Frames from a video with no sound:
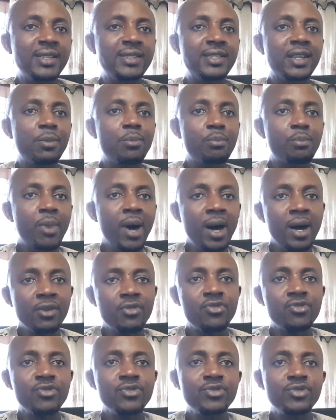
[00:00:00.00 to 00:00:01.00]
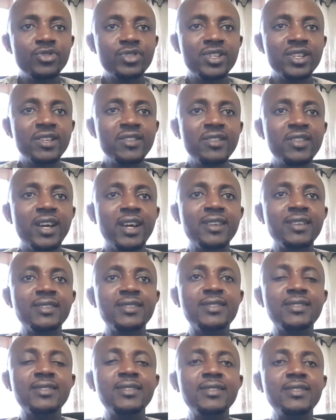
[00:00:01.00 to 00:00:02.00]
is a macronutrient that
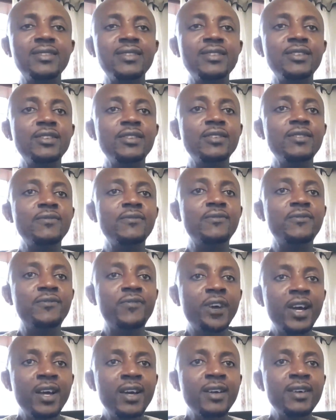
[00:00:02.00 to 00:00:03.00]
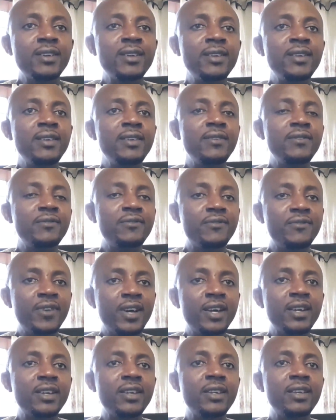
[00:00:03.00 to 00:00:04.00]
is very,
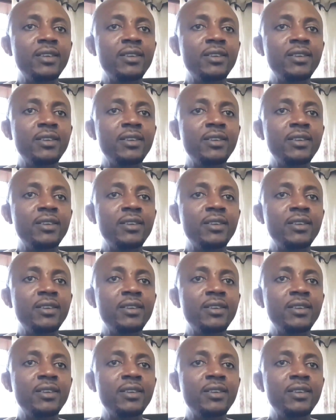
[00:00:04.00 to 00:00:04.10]
very